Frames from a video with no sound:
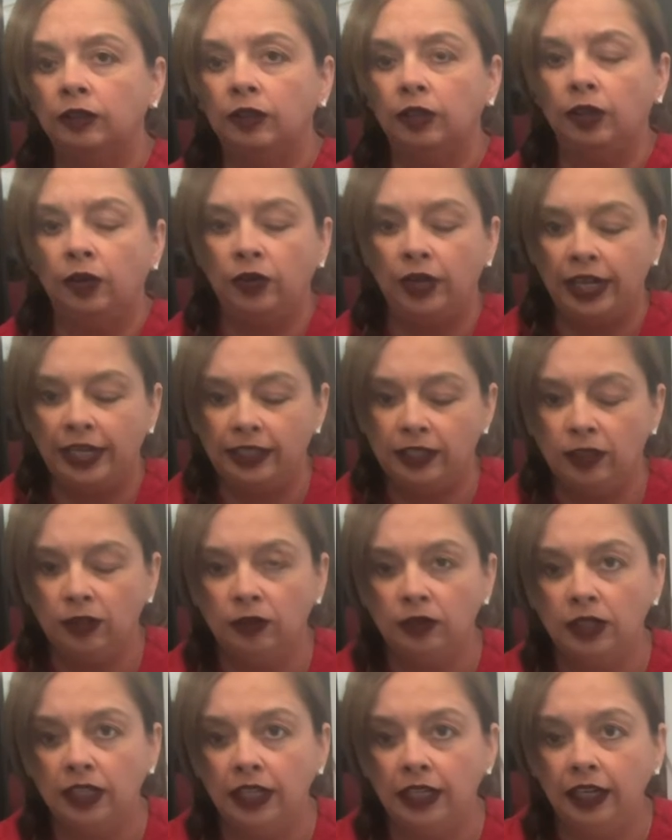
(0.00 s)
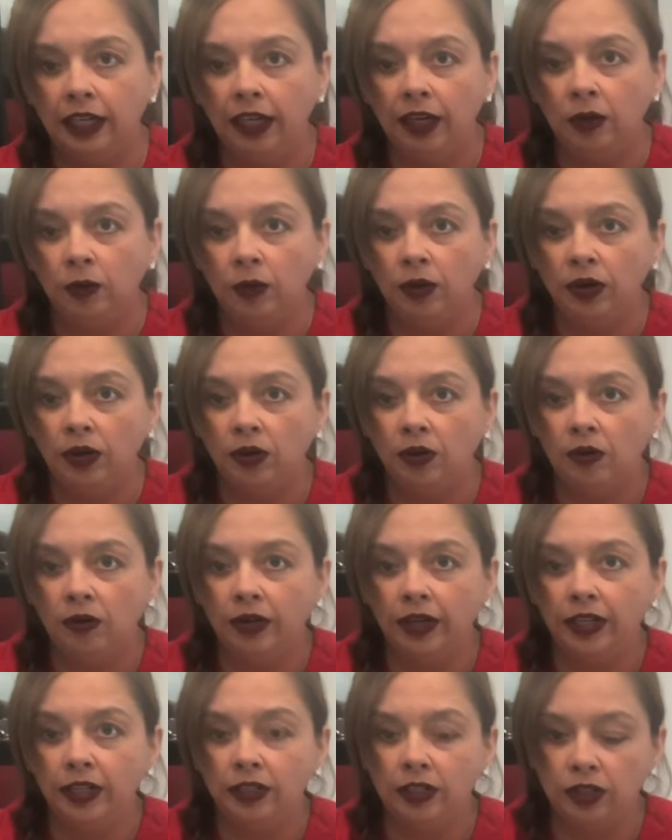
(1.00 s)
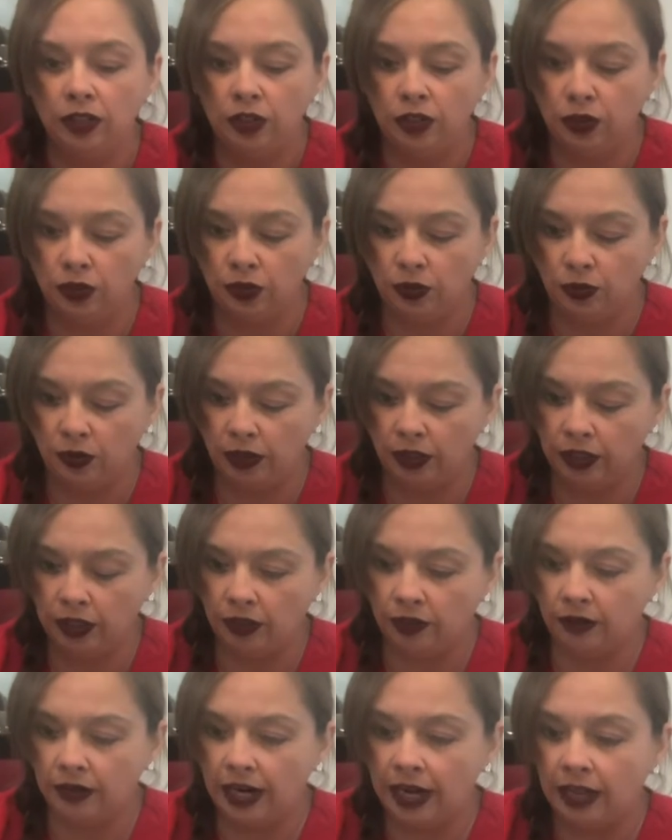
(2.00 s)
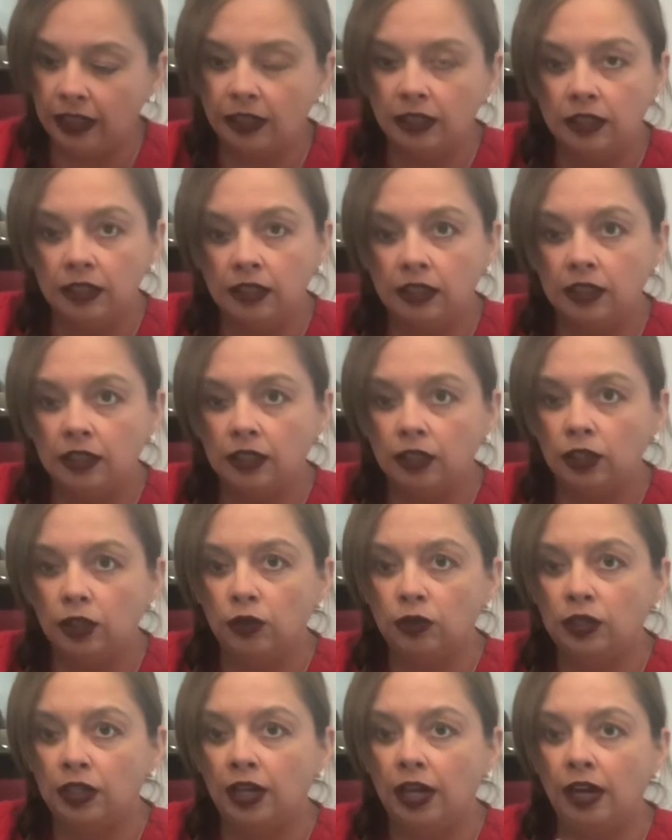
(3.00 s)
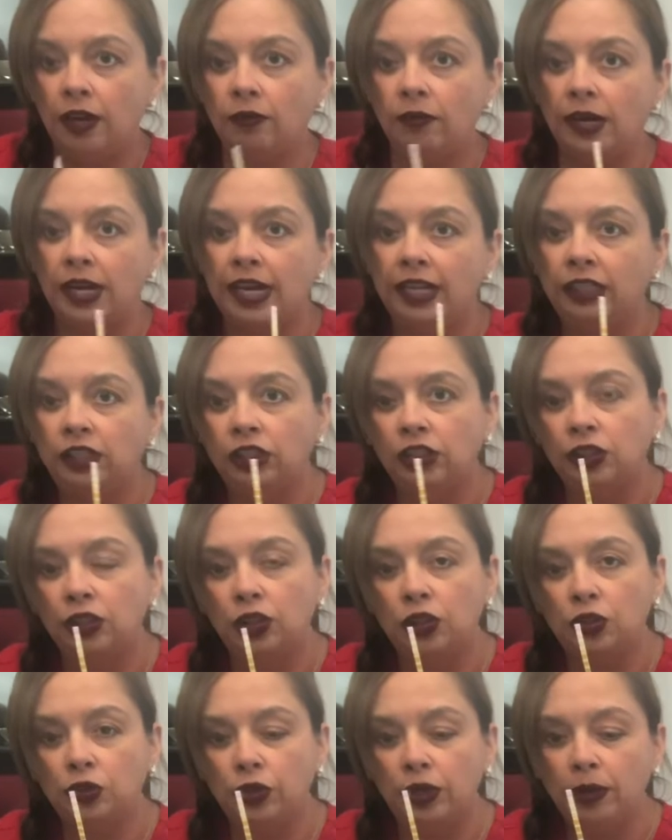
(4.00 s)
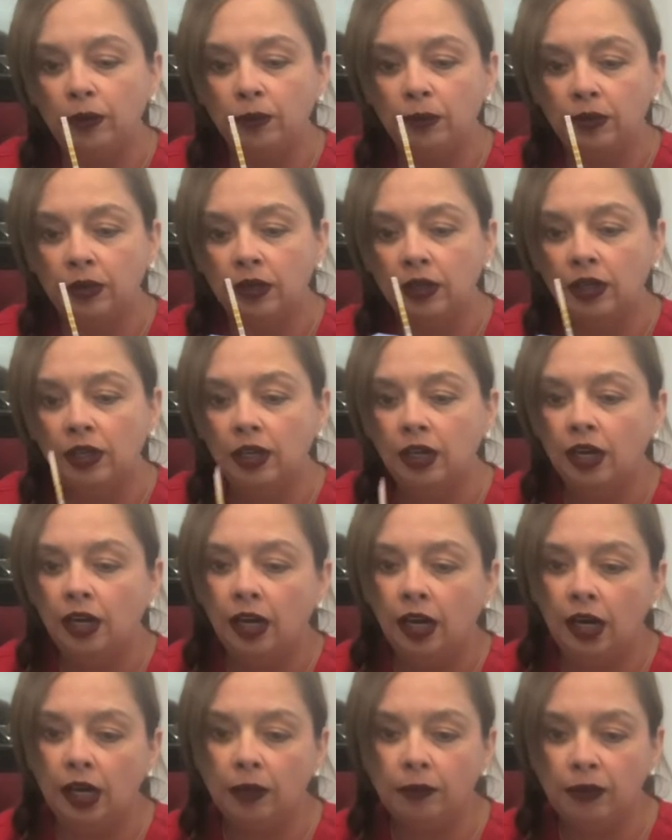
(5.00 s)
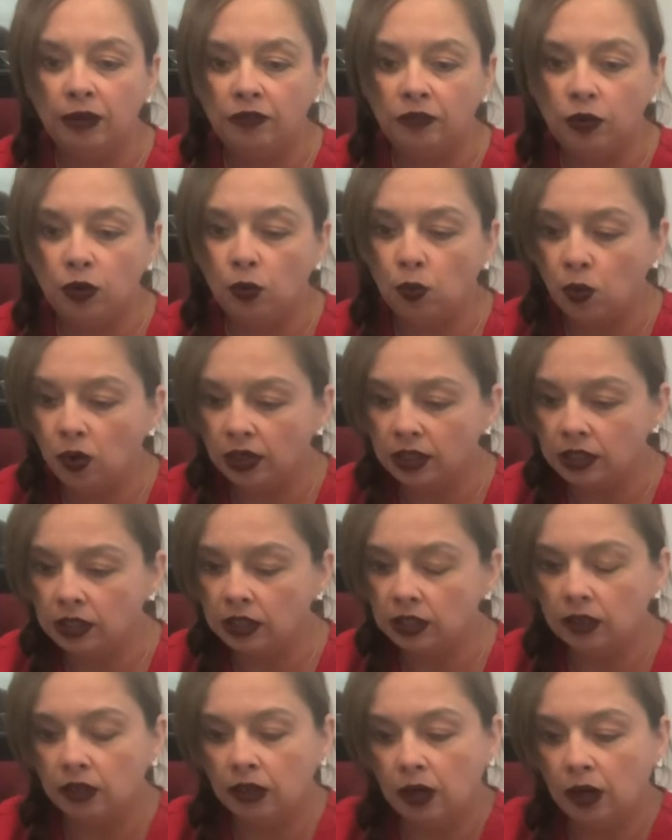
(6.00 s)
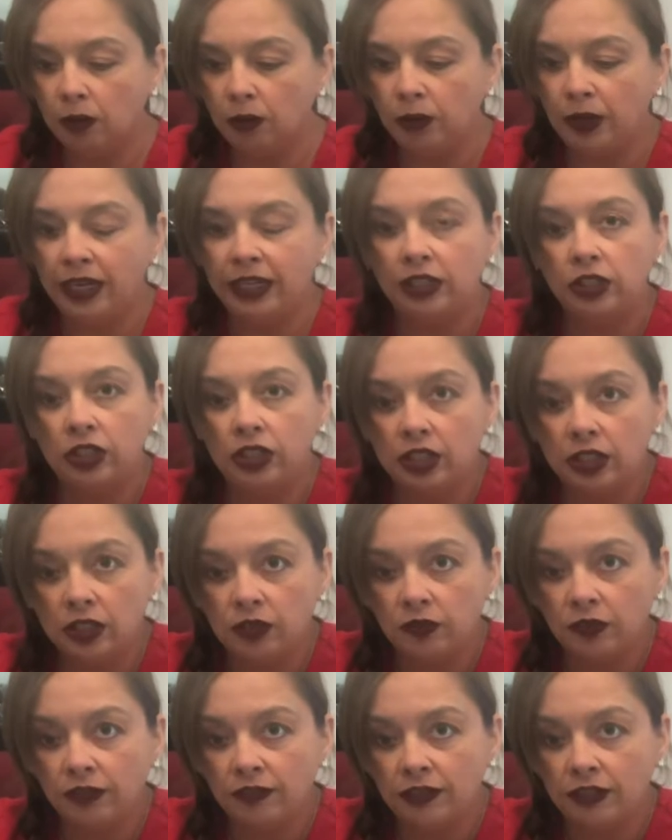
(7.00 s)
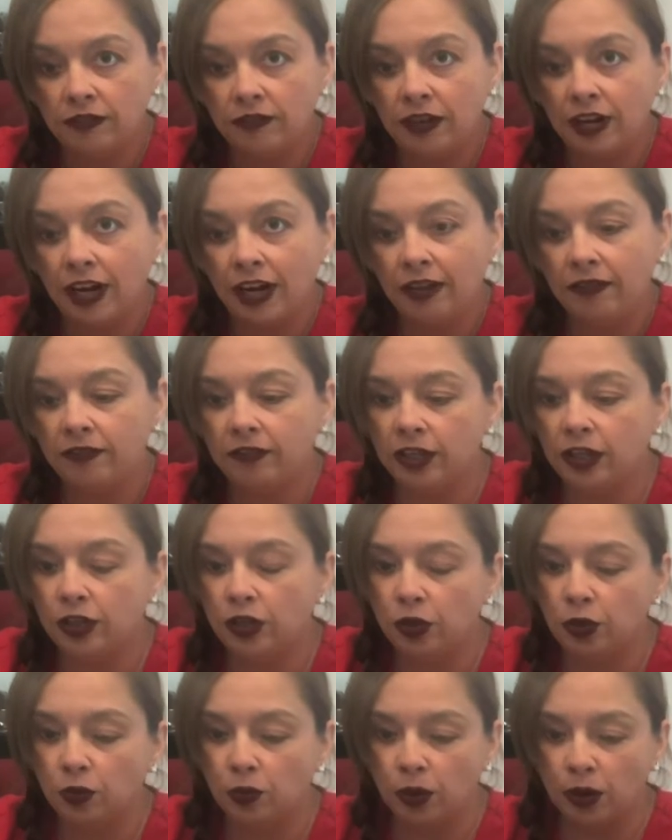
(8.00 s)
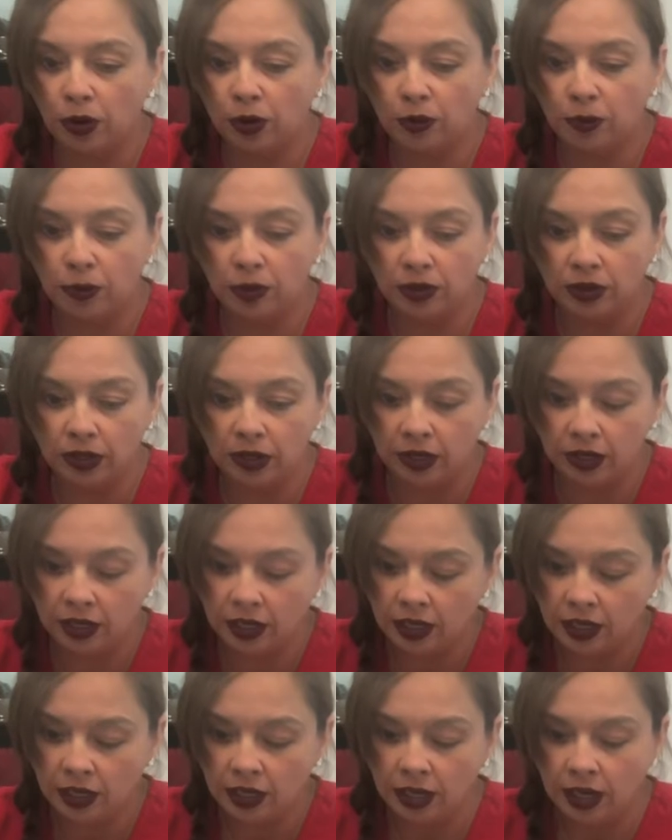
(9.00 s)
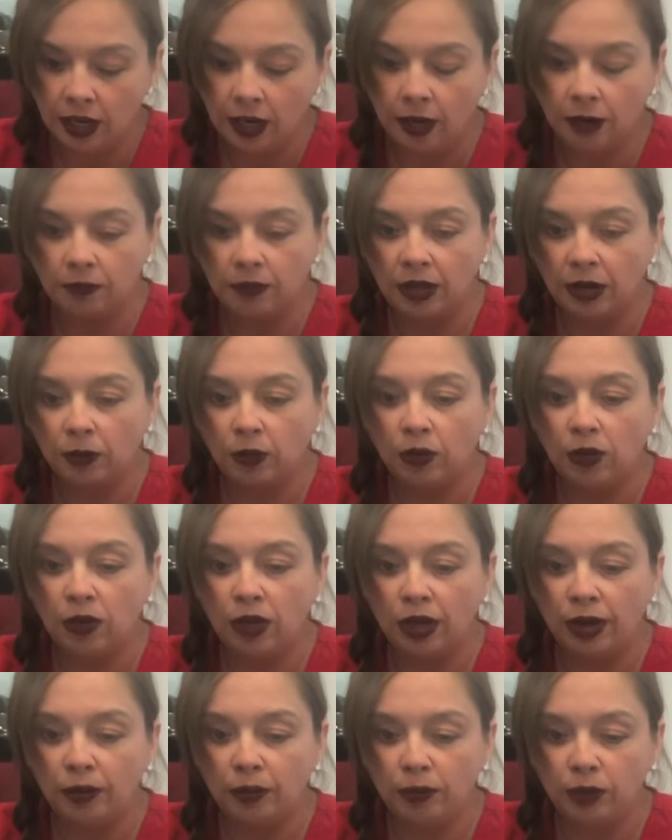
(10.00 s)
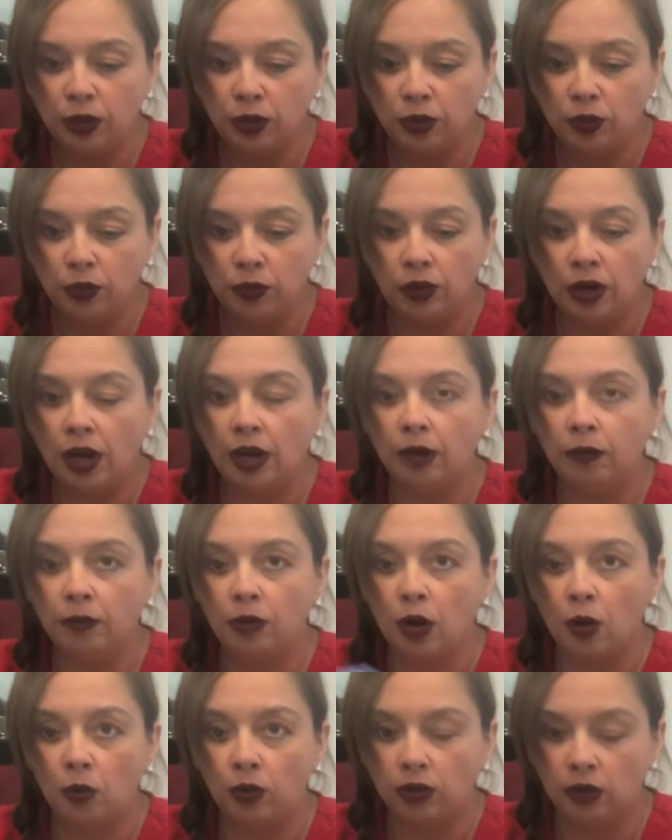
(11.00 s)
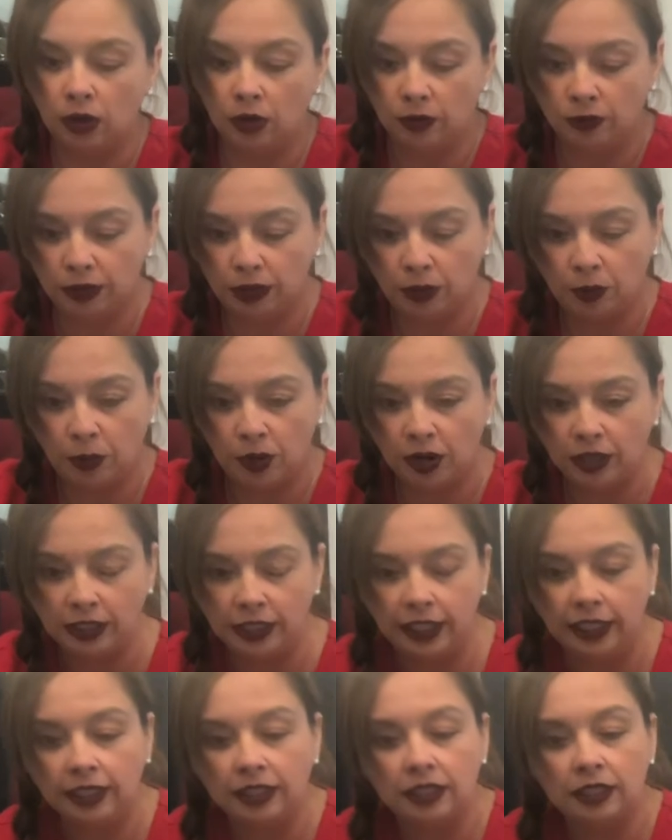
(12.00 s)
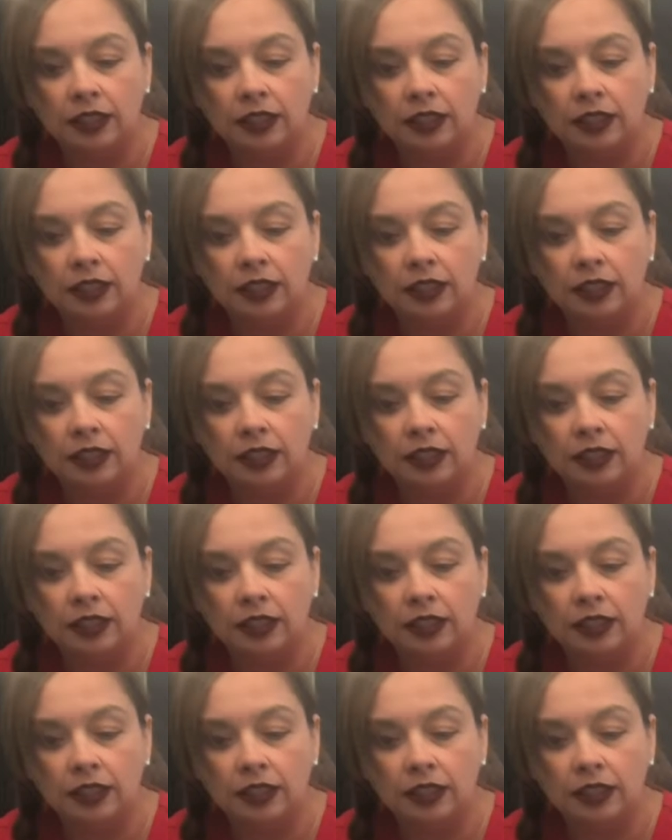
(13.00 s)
Okay, so today we're going to do a urinalysis using a reagent strip. If you want to look on page 655 in your workbook, that will help you go along with the process.